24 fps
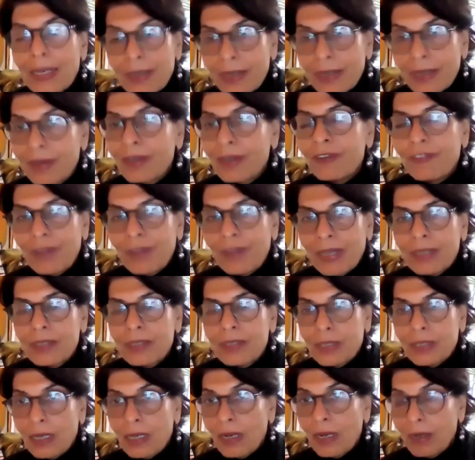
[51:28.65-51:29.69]
Dairy
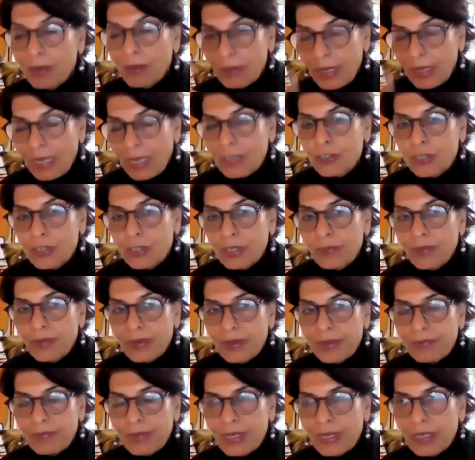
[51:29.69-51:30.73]
fats are actually
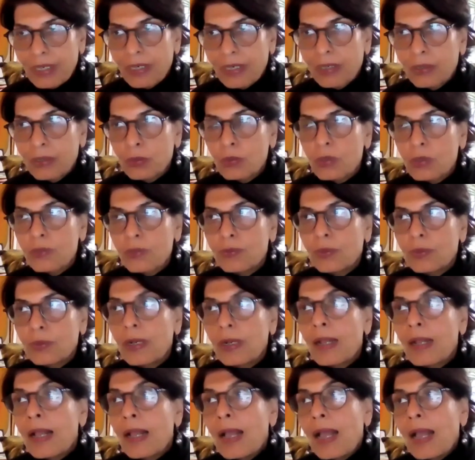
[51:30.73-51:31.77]
very, very
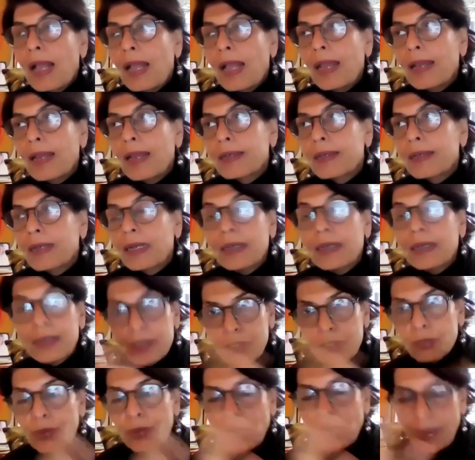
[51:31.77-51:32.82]
useful, and
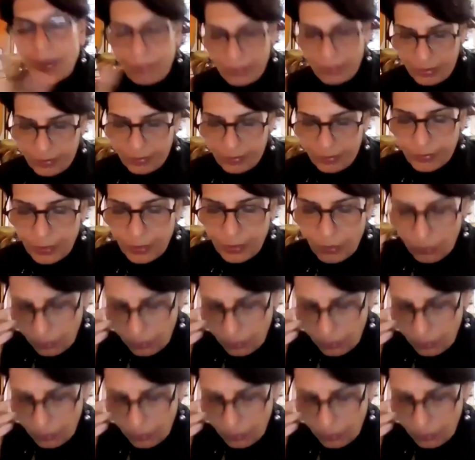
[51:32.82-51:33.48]
unless you have a